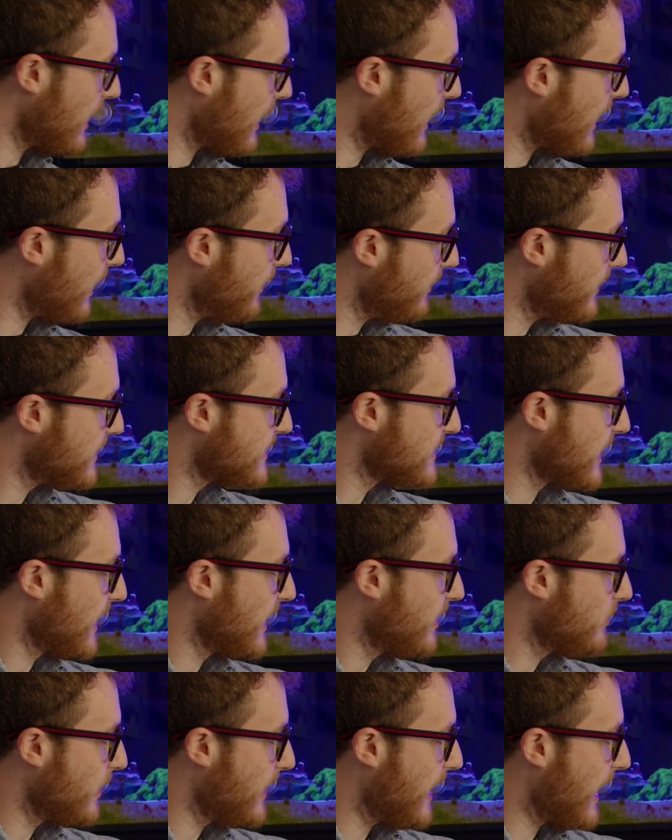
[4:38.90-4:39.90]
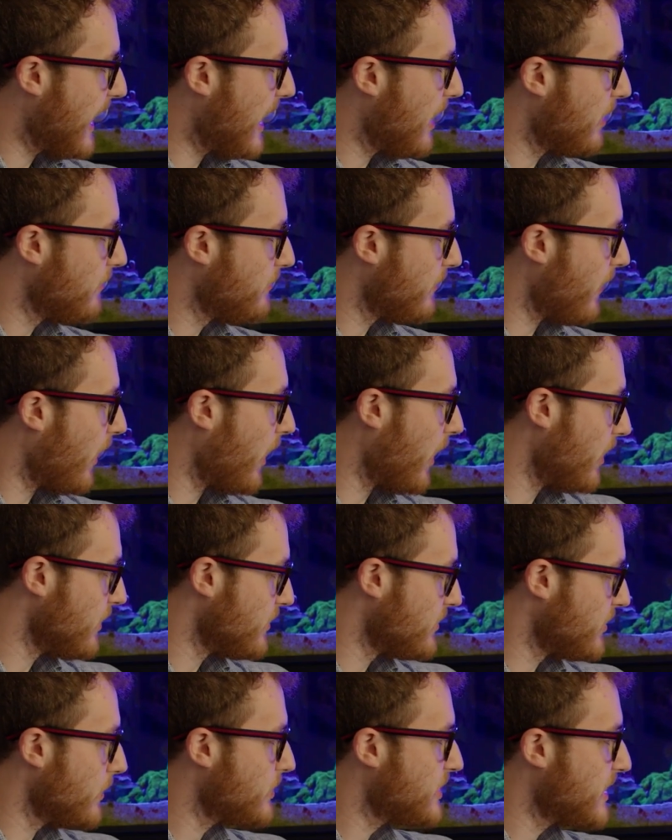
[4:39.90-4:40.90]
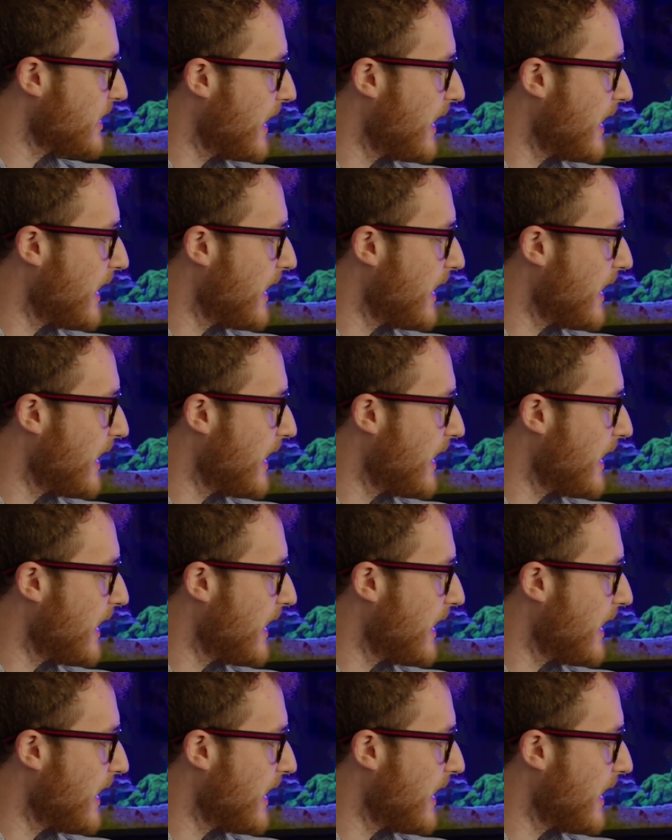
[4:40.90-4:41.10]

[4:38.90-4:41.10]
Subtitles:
On this side we have our dosing